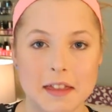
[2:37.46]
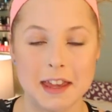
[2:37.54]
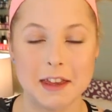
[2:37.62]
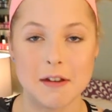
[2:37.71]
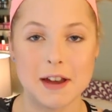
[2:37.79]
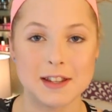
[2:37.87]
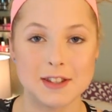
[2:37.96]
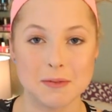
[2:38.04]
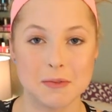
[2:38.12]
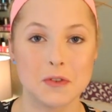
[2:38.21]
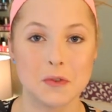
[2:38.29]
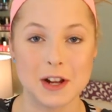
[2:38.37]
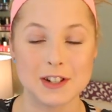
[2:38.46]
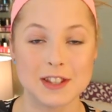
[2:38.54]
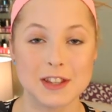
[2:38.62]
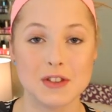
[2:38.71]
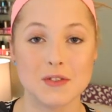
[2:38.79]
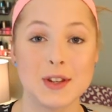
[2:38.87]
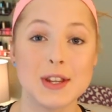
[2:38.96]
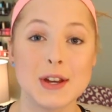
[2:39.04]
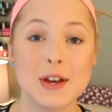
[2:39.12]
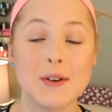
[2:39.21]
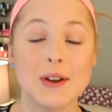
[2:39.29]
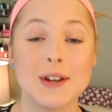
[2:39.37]
Thank you guys so much for watching this
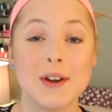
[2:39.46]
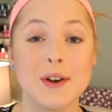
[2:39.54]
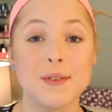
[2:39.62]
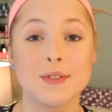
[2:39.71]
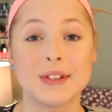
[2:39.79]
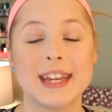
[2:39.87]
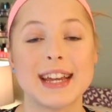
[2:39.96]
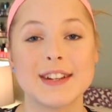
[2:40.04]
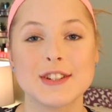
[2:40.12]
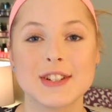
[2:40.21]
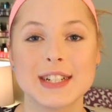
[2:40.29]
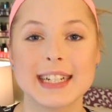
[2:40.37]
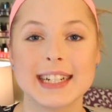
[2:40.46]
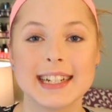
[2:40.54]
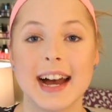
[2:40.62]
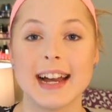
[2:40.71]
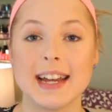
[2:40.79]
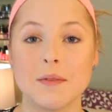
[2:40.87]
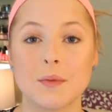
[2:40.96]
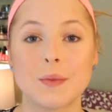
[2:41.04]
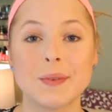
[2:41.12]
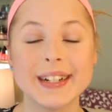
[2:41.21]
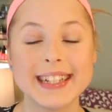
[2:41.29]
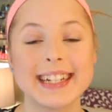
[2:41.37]
video and hopefully entering. I am
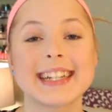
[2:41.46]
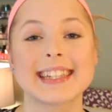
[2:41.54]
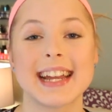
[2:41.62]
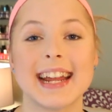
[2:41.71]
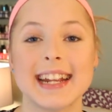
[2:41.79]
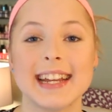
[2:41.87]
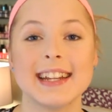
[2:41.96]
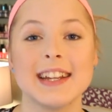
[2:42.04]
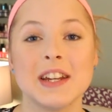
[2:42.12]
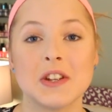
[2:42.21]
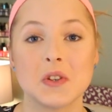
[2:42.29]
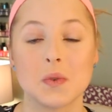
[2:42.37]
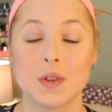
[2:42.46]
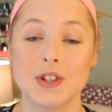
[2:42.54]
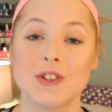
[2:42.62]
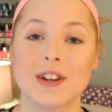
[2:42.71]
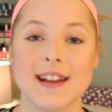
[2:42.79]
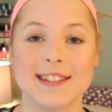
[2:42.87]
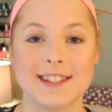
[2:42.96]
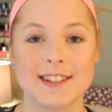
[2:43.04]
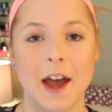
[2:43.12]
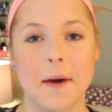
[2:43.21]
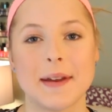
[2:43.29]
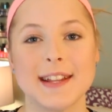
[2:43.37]
really excited to read you guys'
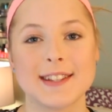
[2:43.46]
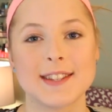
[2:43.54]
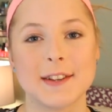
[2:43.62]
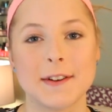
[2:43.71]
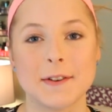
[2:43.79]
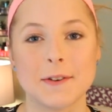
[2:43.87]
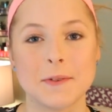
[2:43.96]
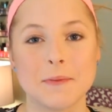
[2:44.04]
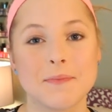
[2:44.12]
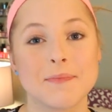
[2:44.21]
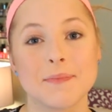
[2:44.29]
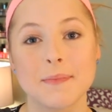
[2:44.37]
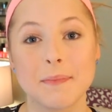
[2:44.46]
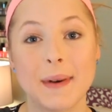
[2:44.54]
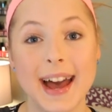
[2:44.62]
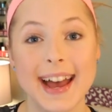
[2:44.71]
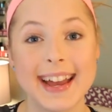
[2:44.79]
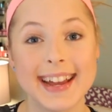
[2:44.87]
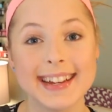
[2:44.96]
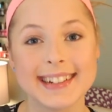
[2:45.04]
comments, so bye!